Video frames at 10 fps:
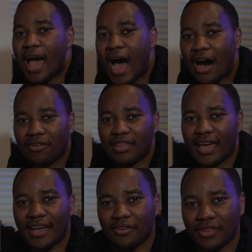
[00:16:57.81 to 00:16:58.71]
how they
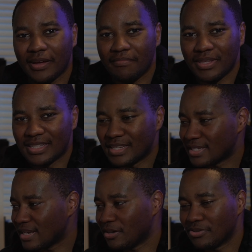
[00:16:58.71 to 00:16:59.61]
handle their business,
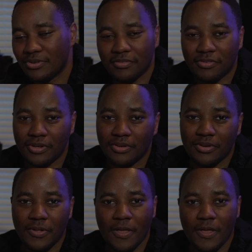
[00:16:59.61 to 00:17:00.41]
and I'll do it for you.